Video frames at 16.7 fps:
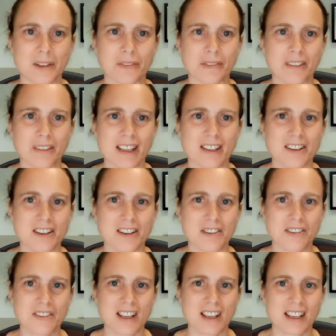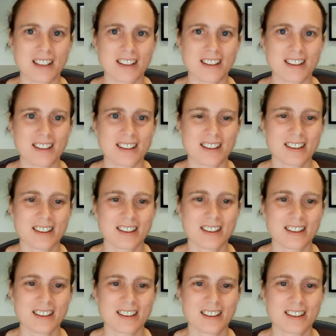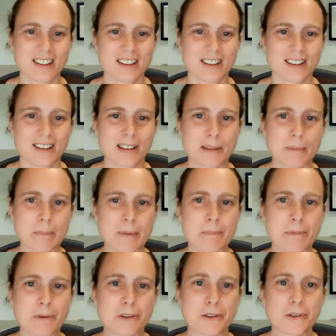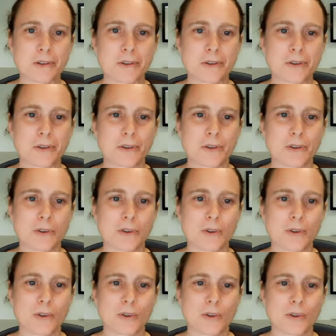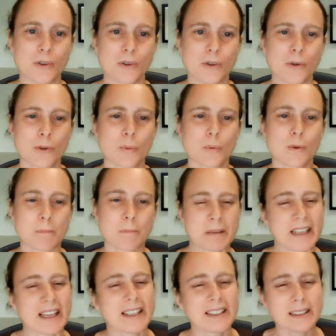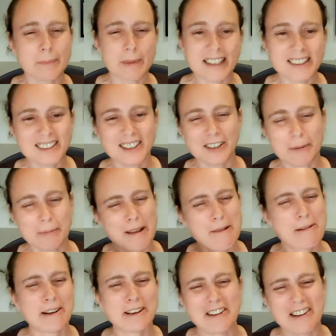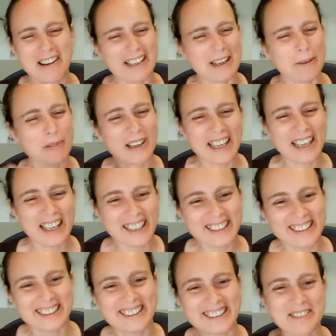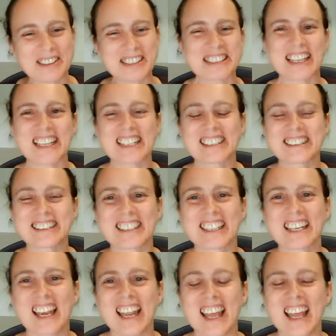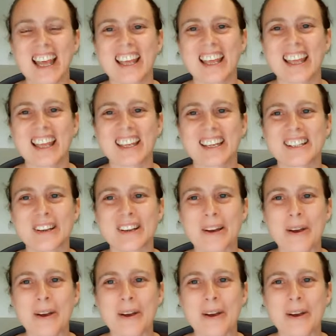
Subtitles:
whether you think the people who were playing the best are the people who end up winning. Does that make sense? And